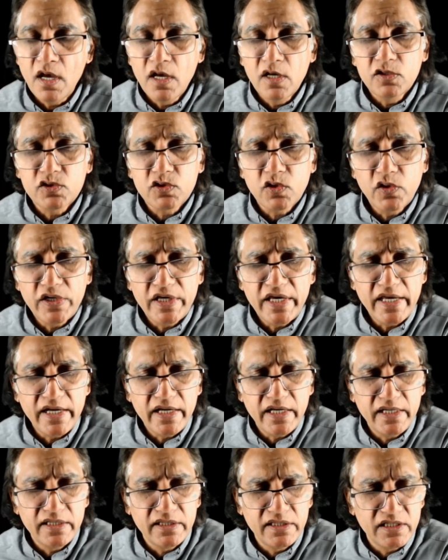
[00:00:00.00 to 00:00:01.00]
So here
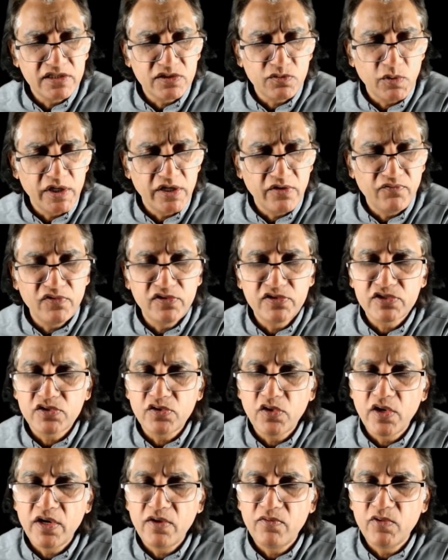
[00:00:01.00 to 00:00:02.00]
in this wonderful
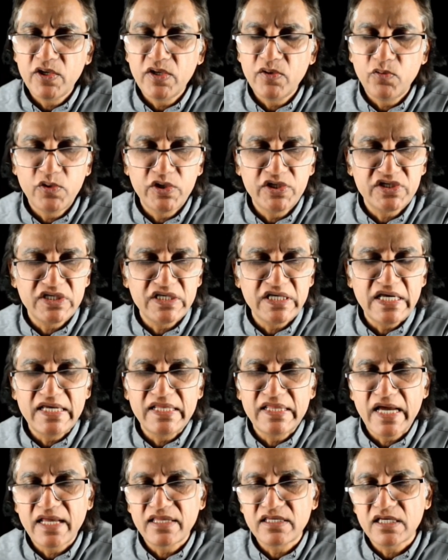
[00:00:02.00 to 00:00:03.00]
story, we see
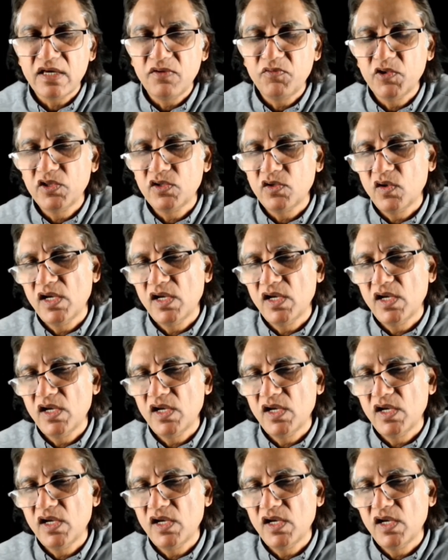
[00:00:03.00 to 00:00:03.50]
that even though